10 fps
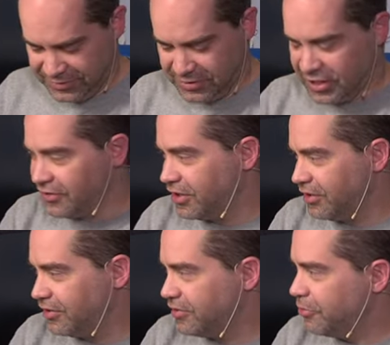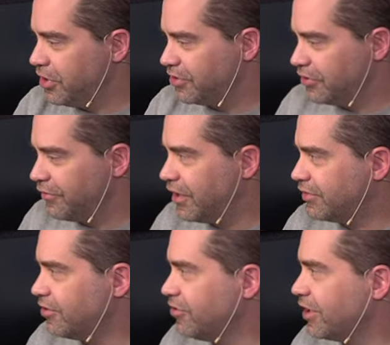I've got an amazingly
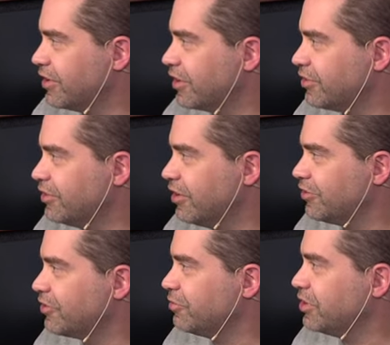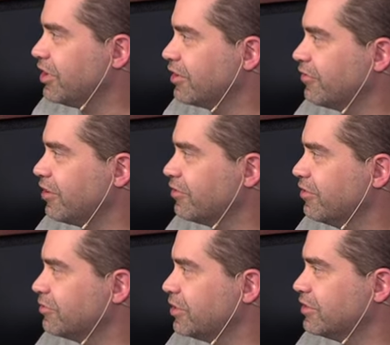fast internet connection here. It shouldn't be taking very
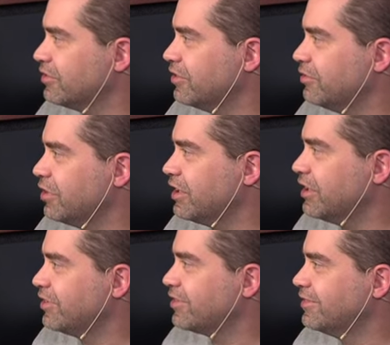long, but but it is.